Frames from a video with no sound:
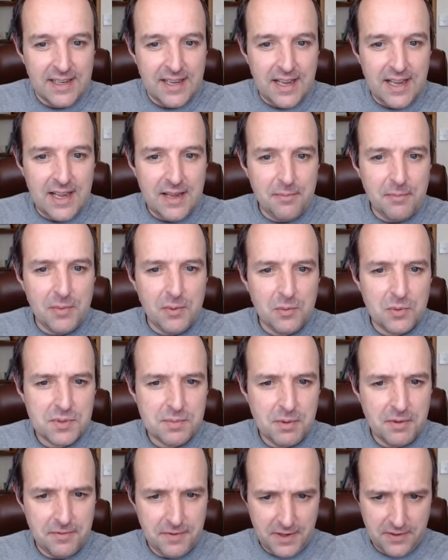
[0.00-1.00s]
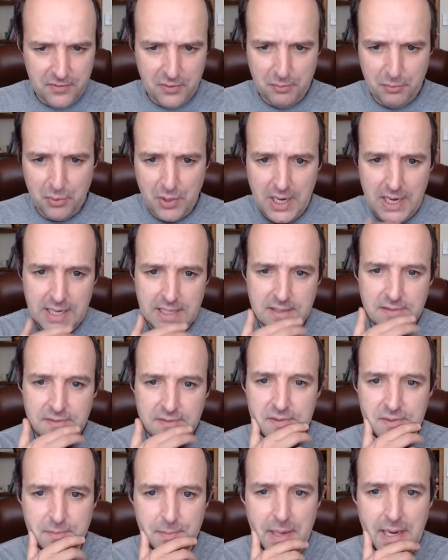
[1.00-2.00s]
What's my favourite brand
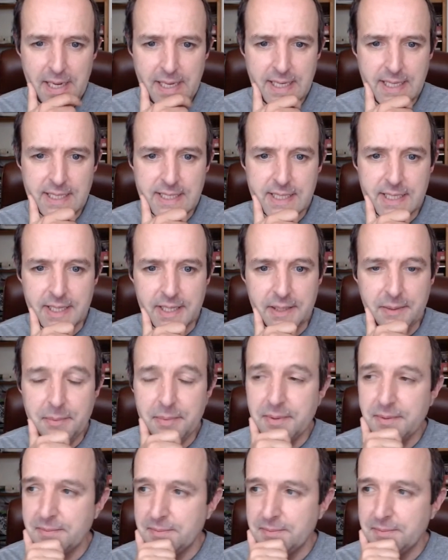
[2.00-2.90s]
of packing tape